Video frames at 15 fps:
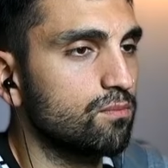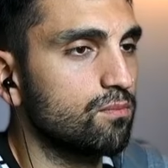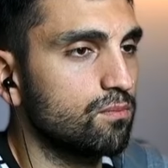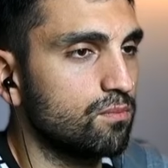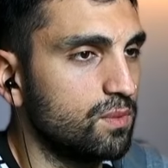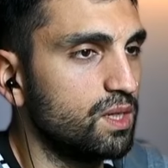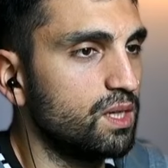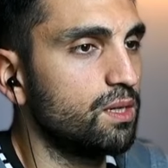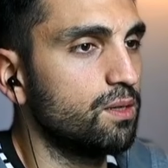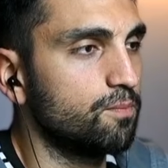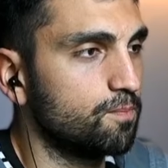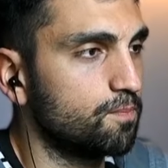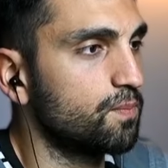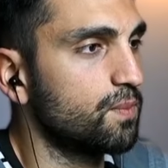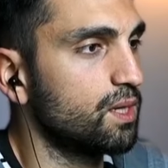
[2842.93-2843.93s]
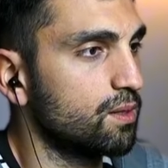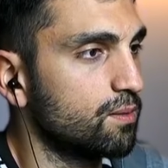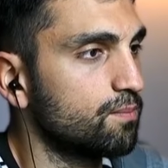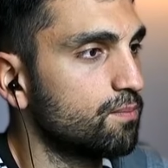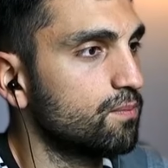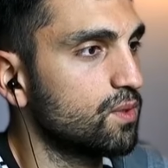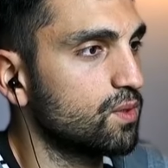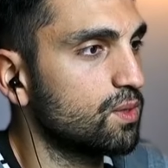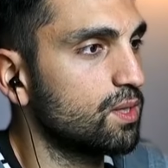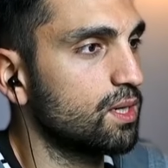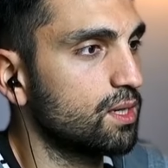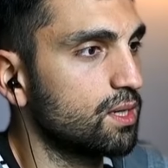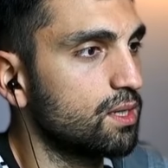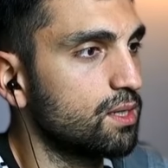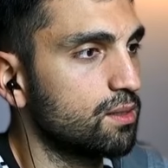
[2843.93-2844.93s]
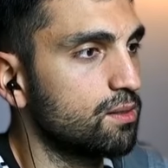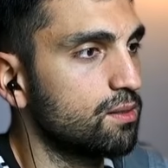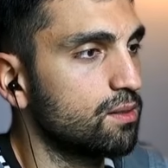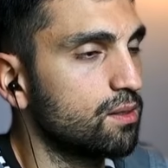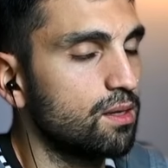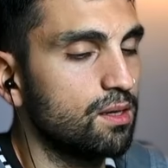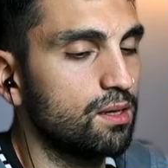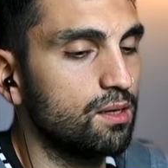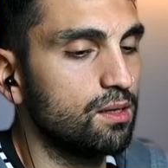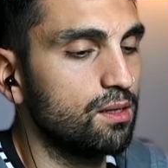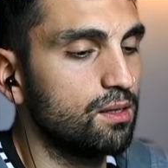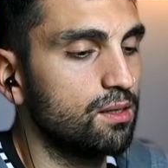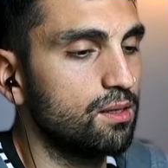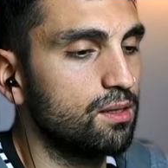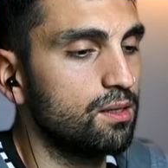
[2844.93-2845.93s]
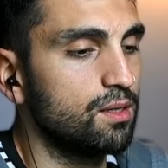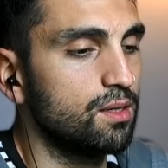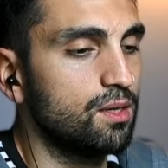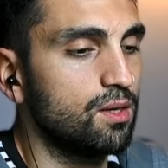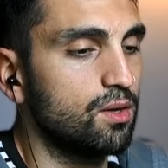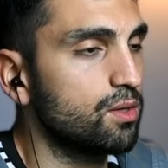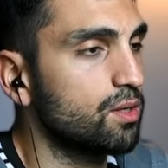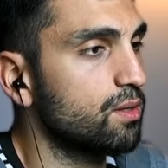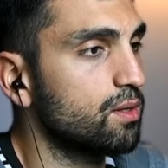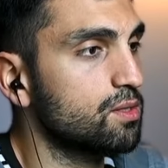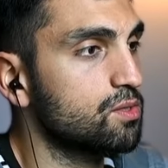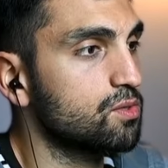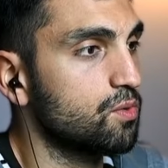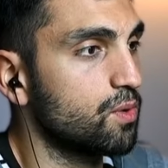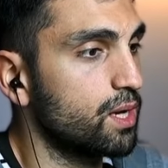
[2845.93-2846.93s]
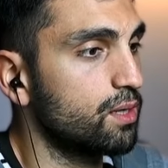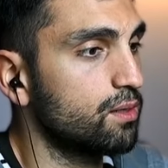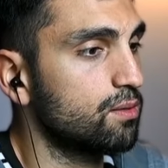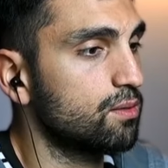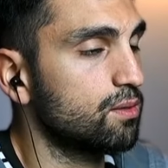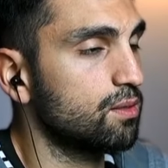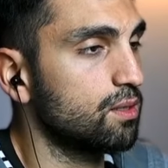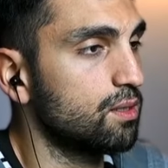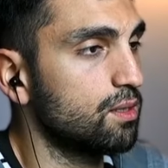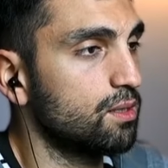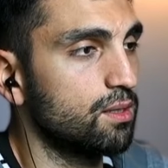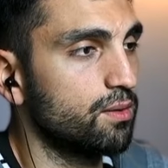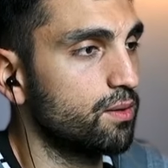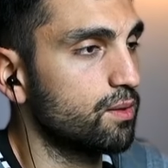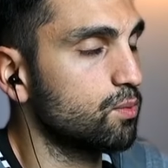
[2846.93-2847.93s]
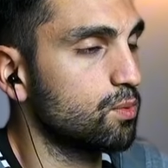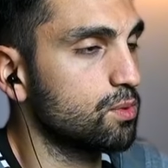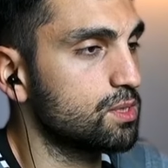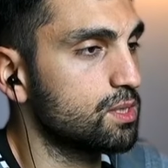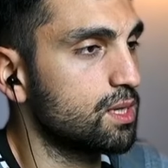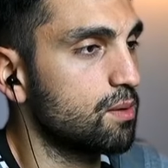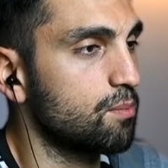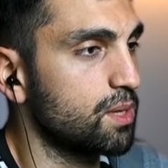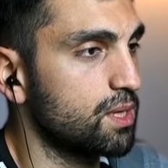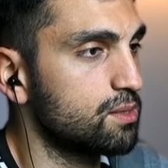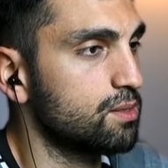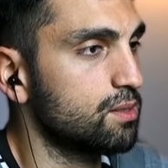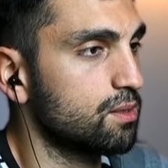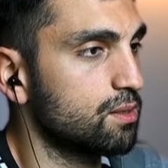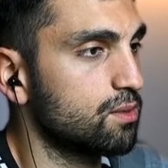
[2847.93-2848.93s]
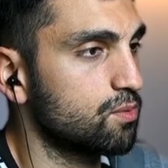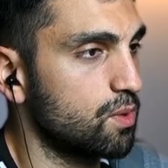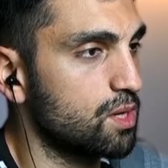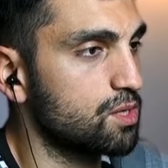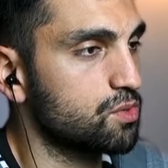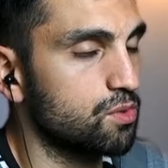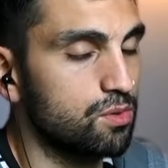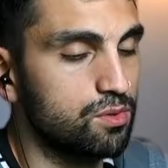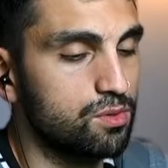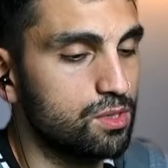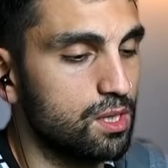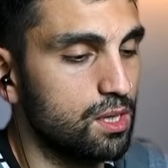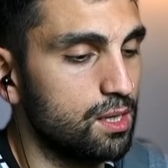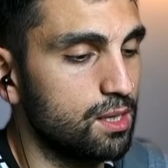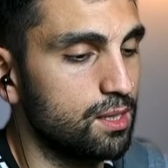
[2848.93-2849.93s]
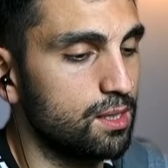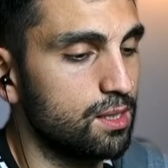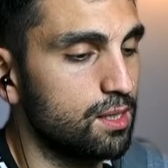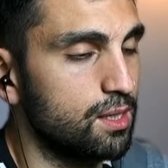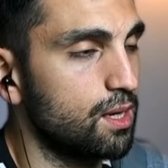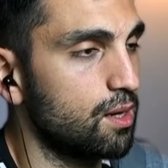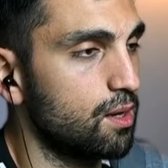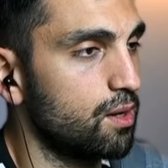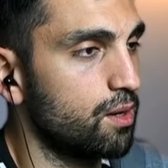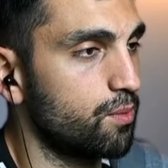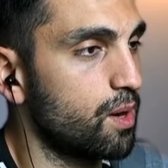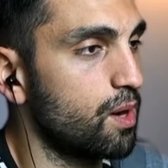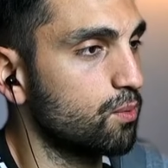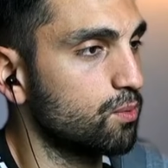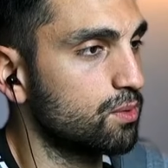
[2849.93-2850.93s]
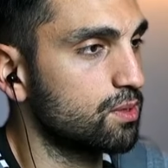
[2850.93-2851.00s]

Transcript: Yeah. Okay, I get it. Okay, that's great. That was an amazing crash course around sales,